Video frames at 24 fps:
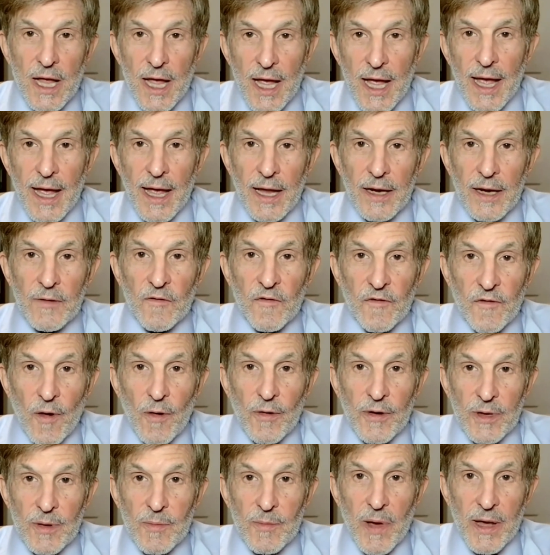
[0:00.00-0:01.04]
and
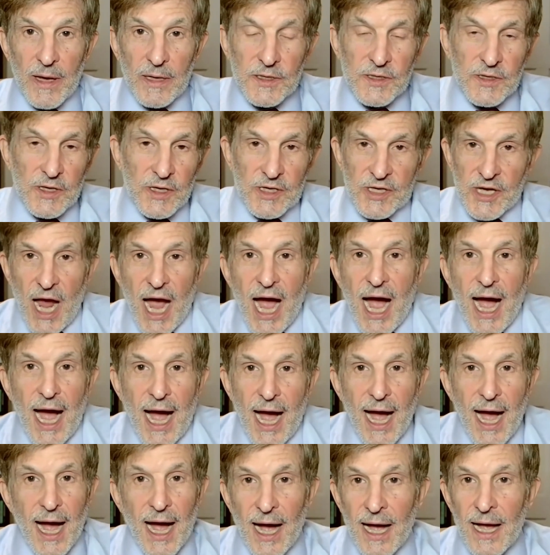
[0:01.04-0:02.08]
phony basis.
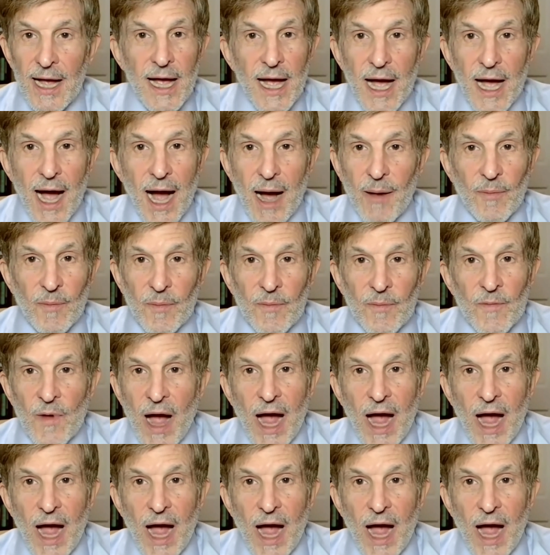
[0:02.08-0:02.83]
Ha ha.